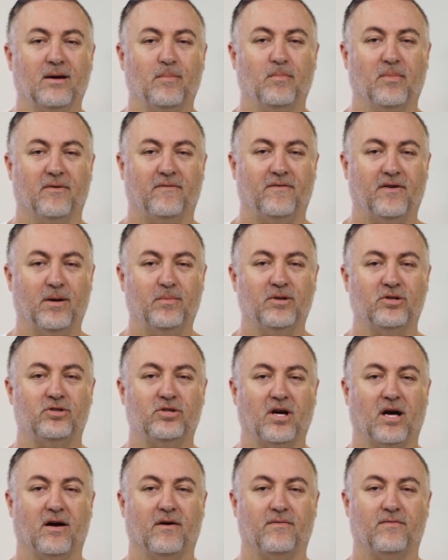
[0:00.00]

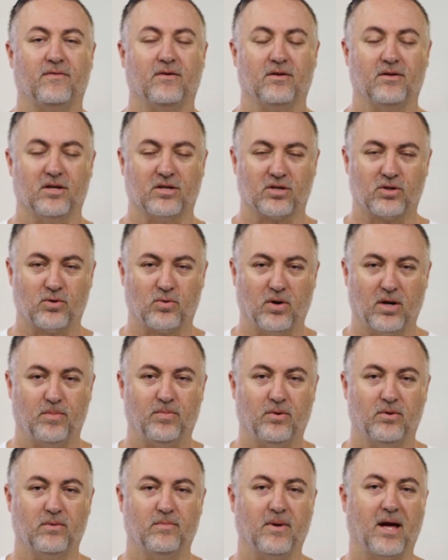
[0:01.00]
Mephibosheth, this
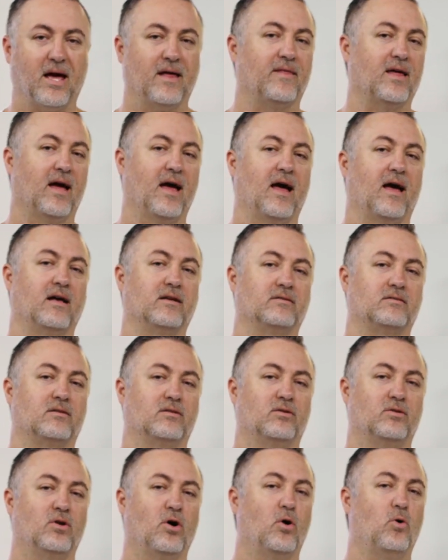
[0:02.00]
crippled man that has
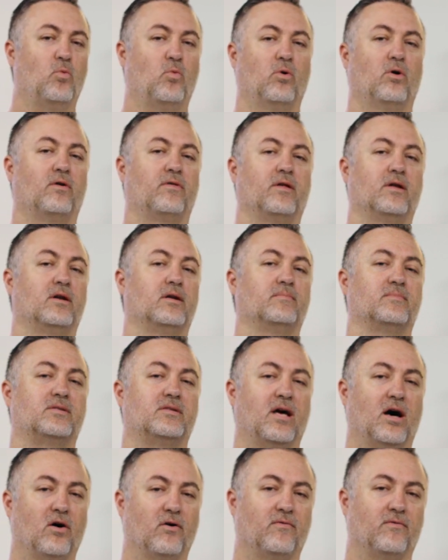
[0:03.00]
no worth in
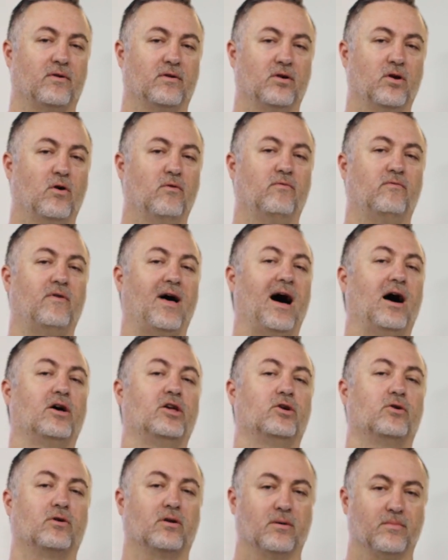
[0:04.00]
himself and no
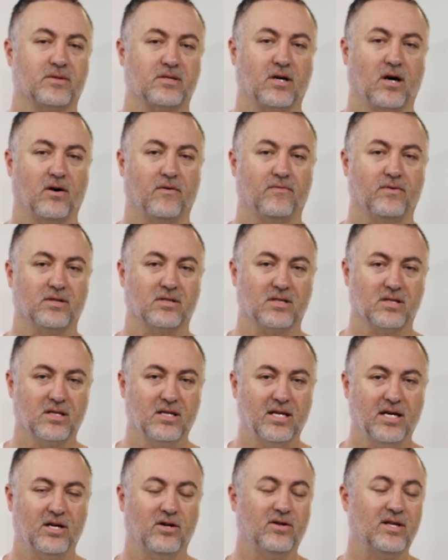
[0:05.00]
value in himself, is
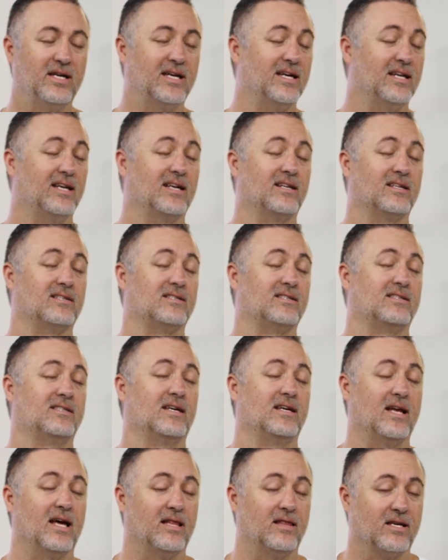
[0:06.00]
literally getting to
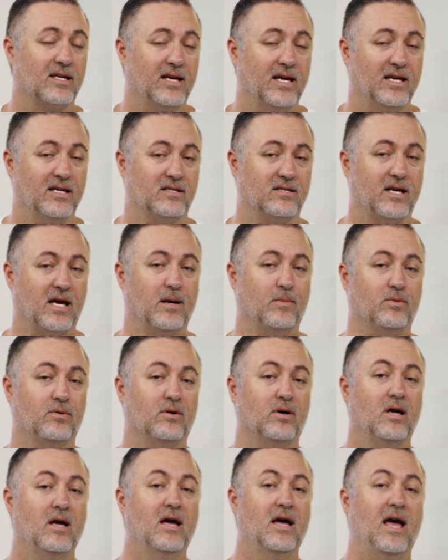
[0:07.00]
sit at the king's
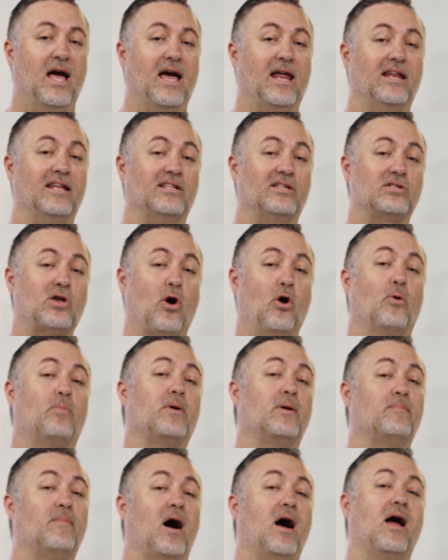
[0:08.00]
table. And it's
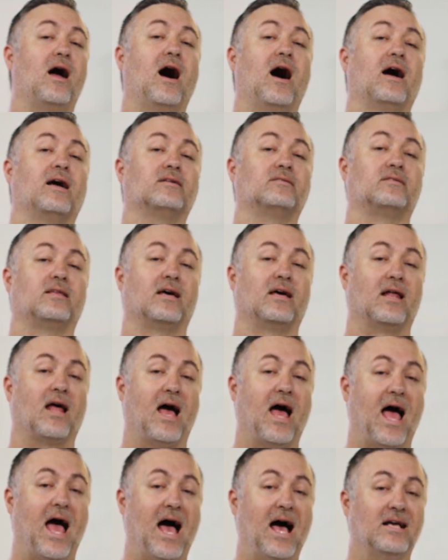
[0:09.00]
opened my eyes
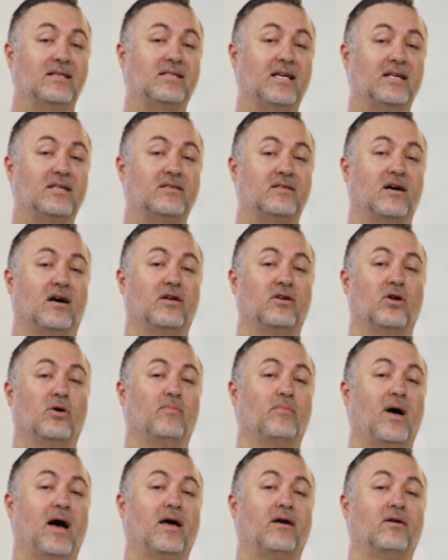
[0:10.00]
that as a son, no
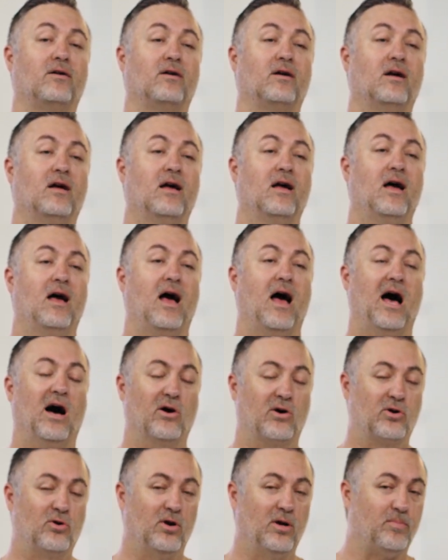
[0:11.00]
matter
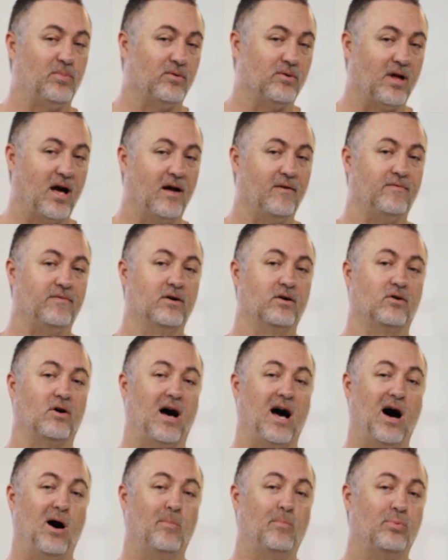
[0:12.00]
how crippled I feel,
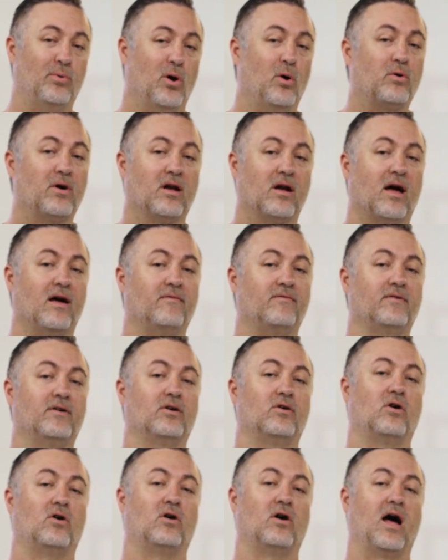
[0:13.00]
how broken I
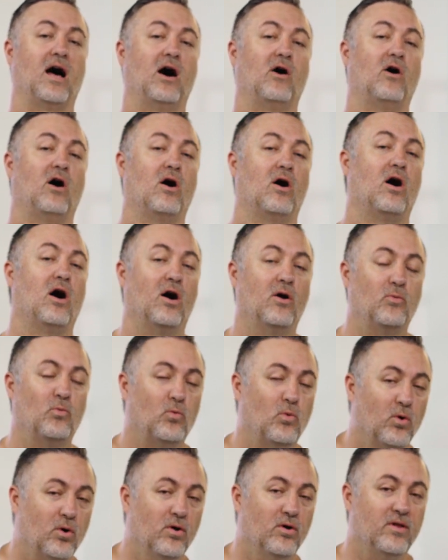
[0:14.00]
feel, or how
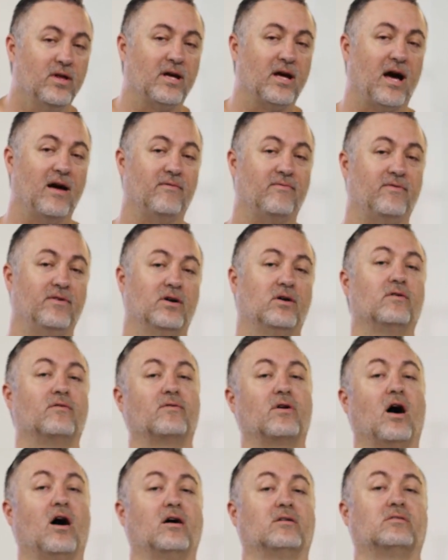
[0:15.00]
unworthy I feel
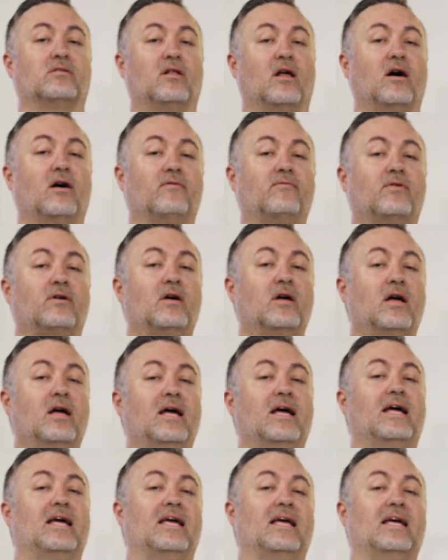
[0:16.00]
of God's love,
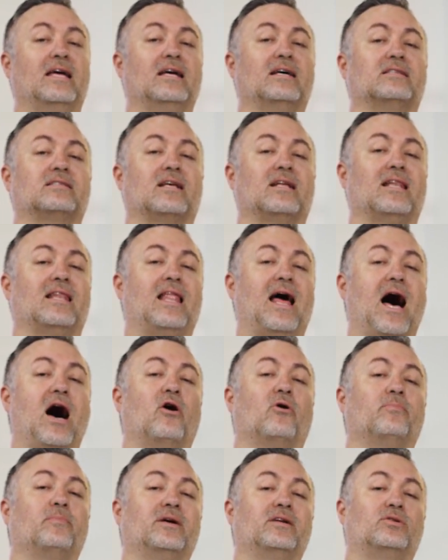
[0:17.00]
he has
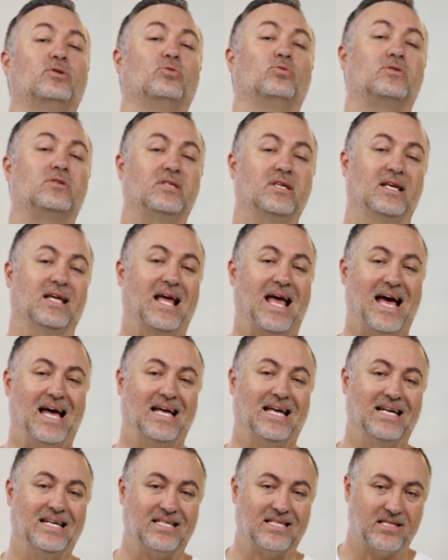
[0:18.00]
allowed me to sit
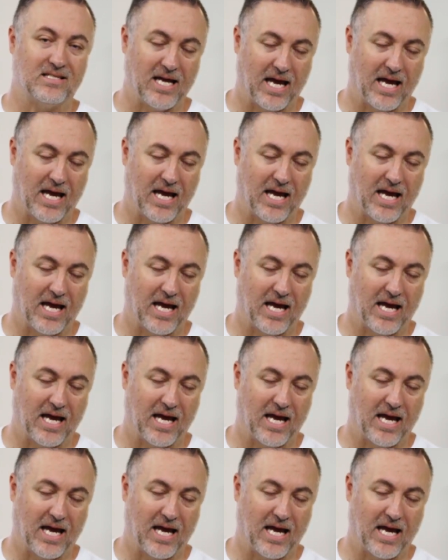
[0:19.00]
at his